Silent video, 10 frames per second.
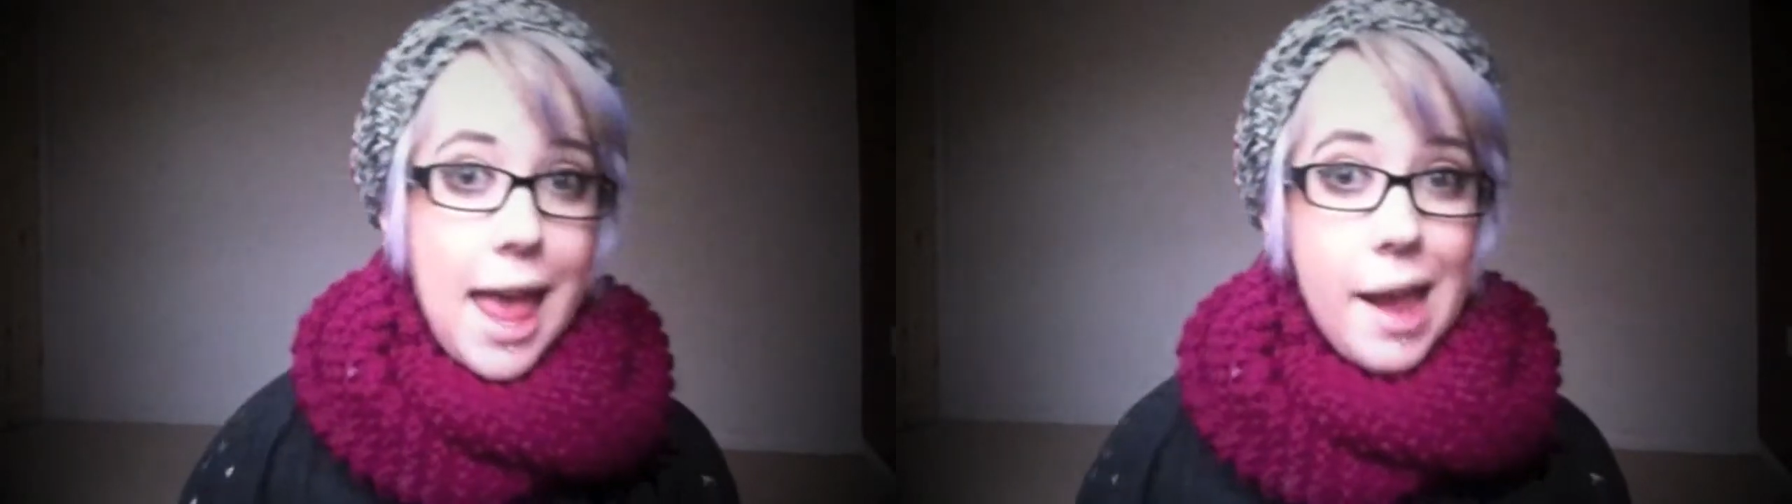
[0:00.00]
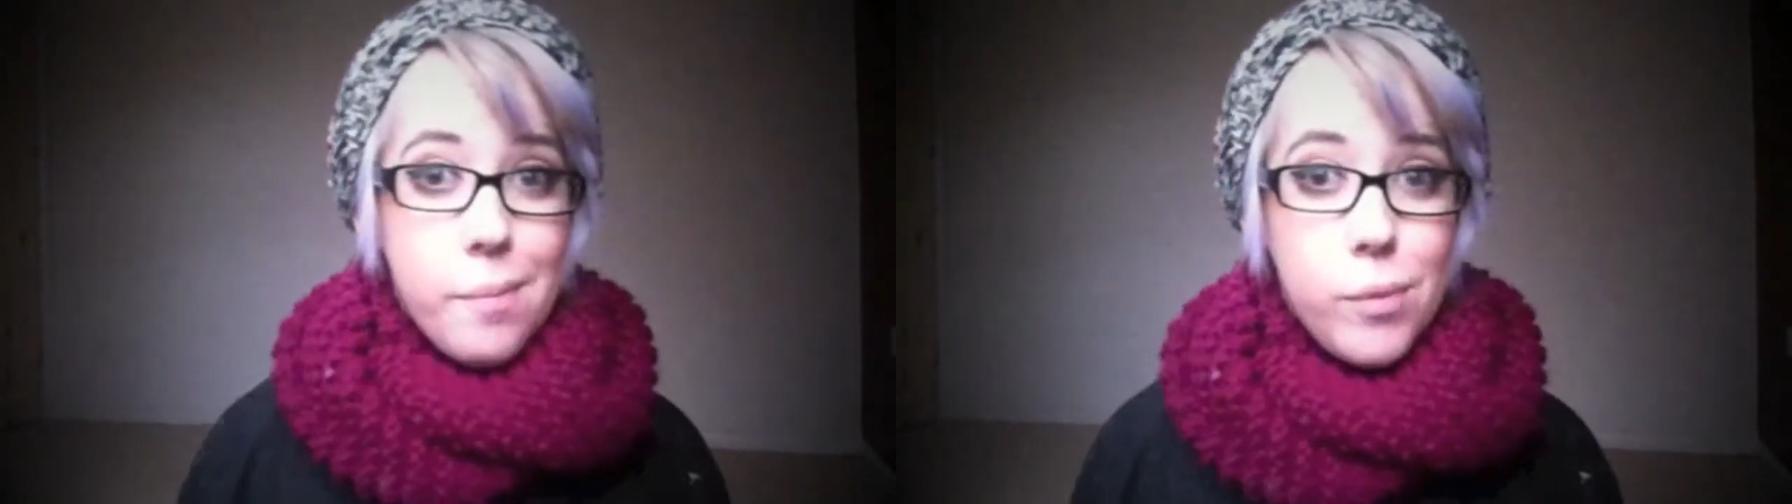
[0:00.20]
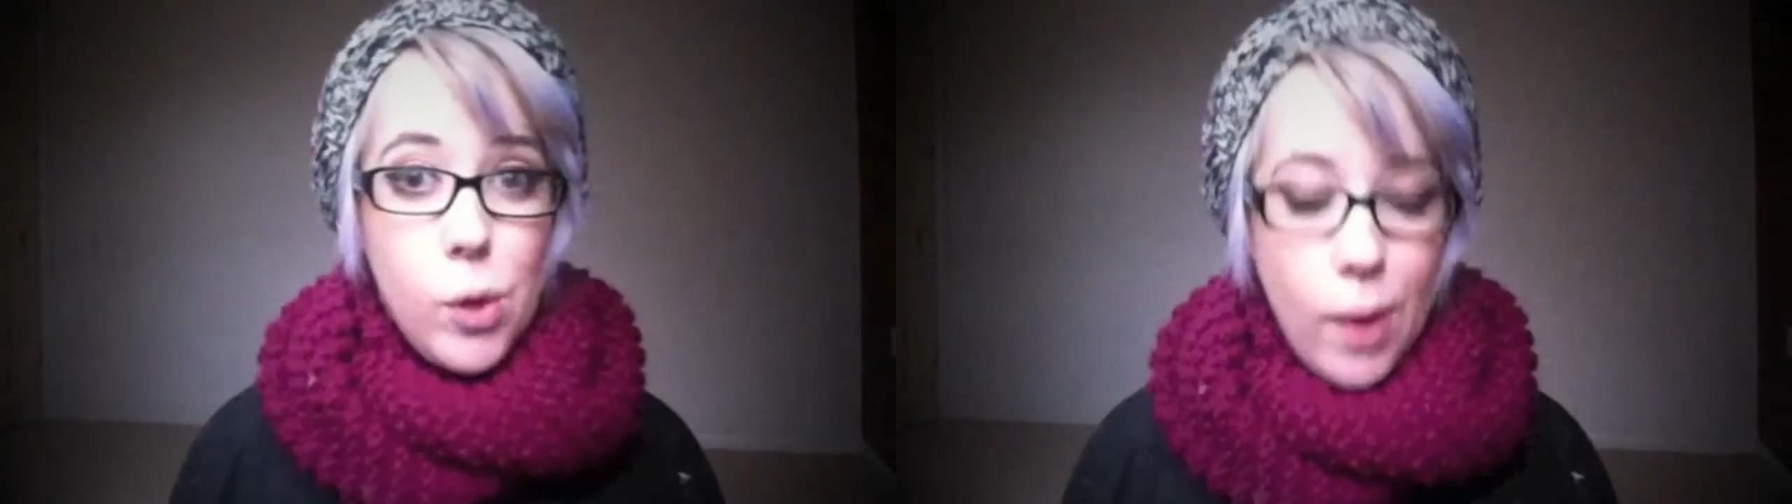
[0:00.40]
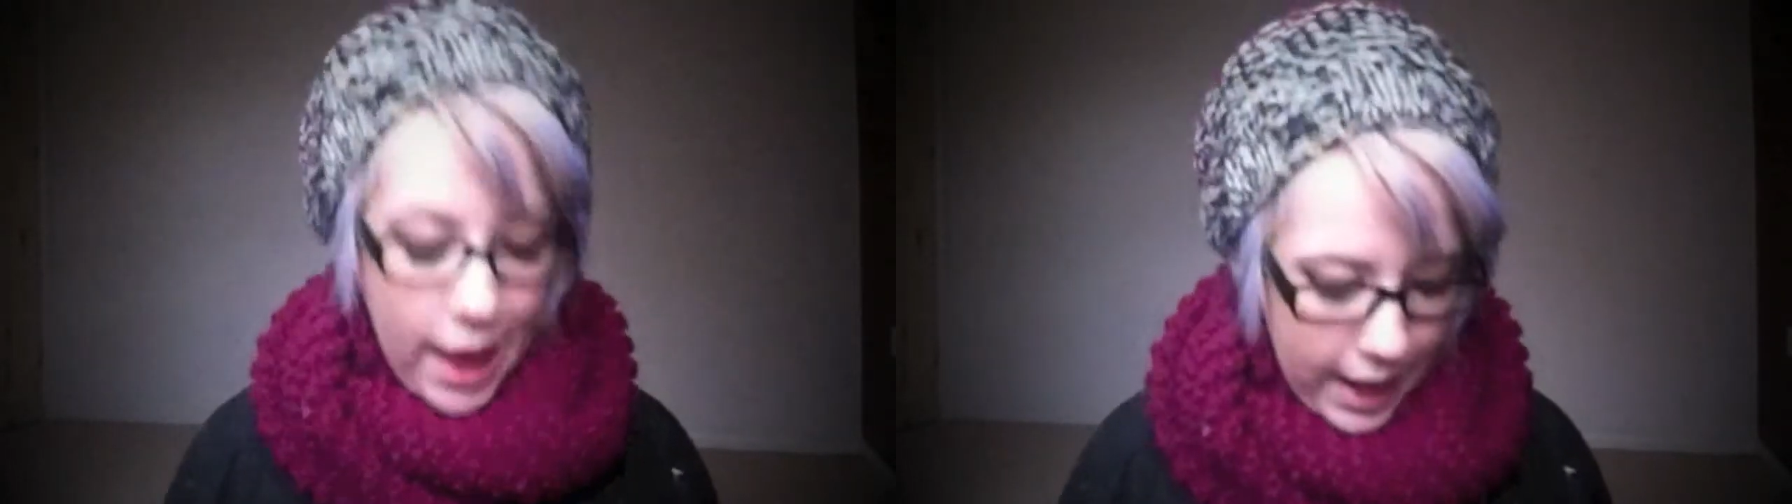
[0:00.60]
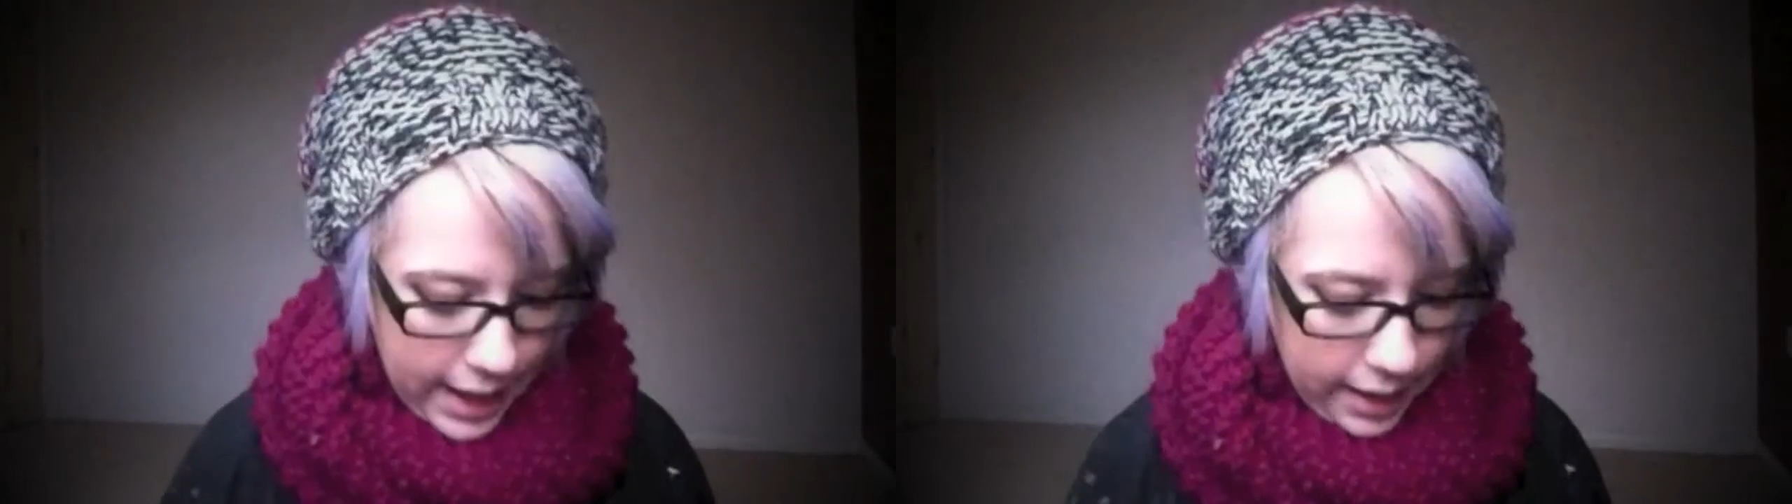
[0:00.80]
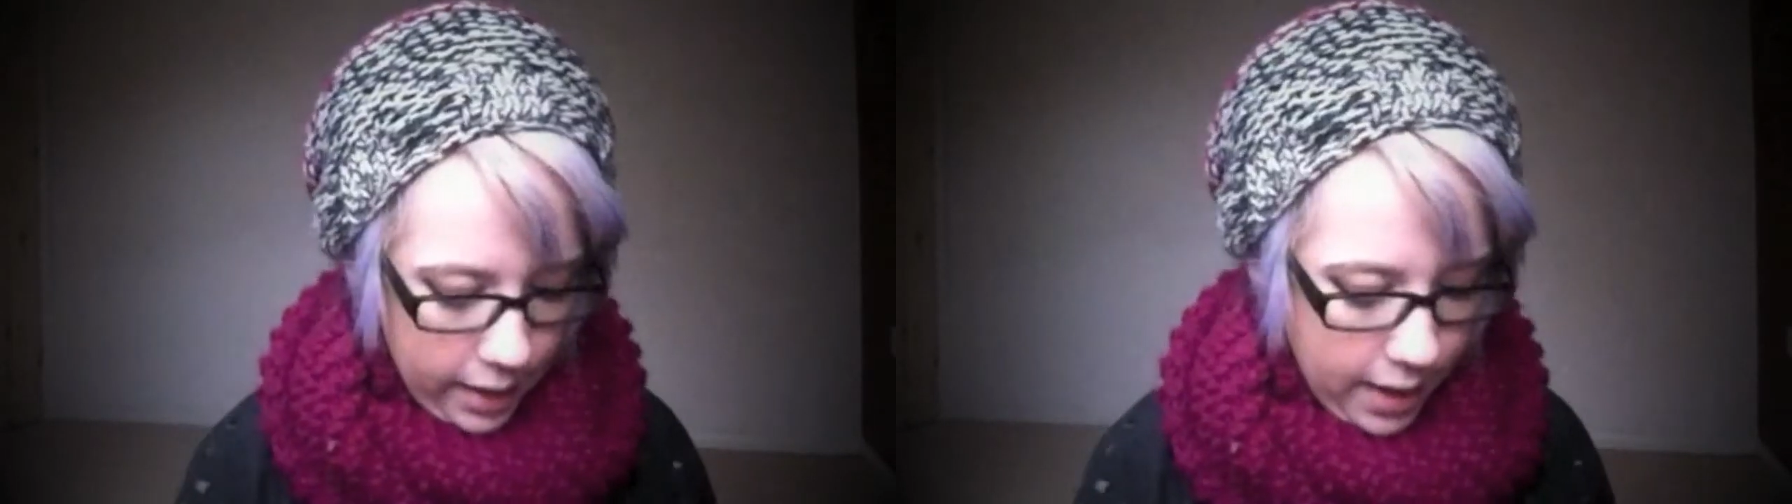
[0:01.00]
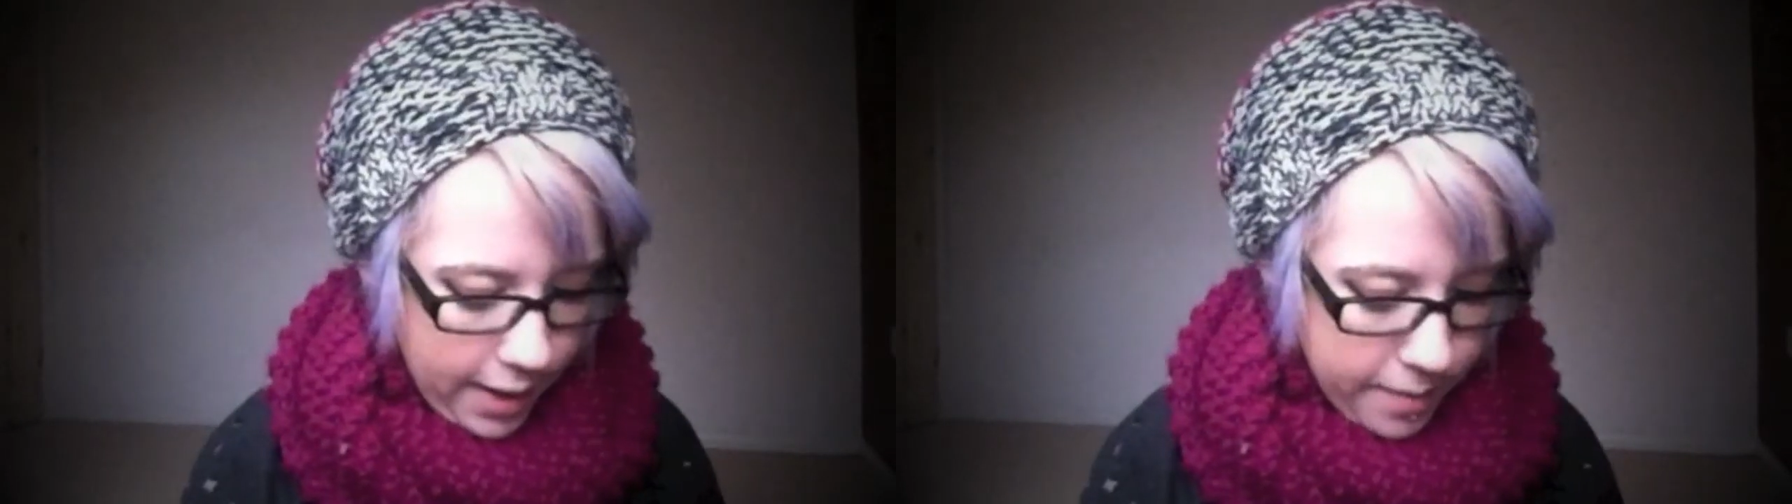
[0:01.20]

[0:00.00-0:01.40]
MUA.